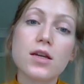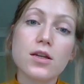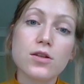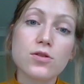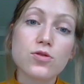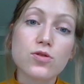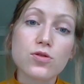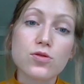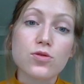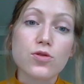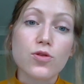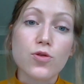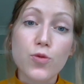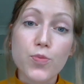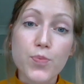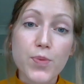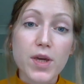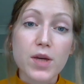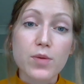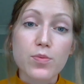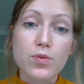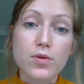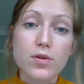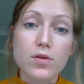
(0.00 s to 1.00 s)
into your
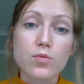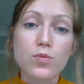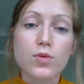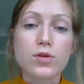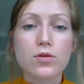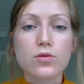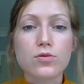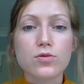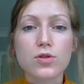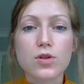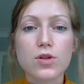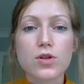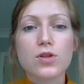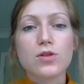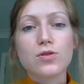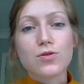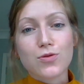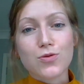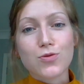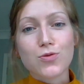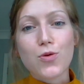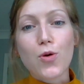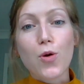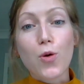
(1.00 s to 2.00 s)
paper, but also
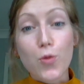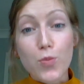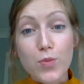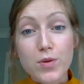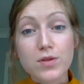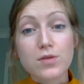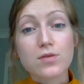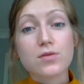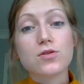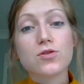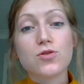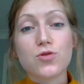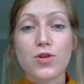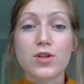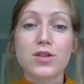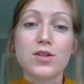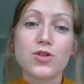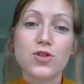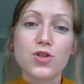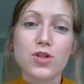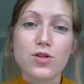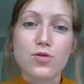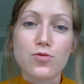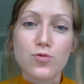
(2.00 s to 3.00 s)
into open
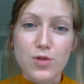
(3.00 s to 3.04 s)
strategy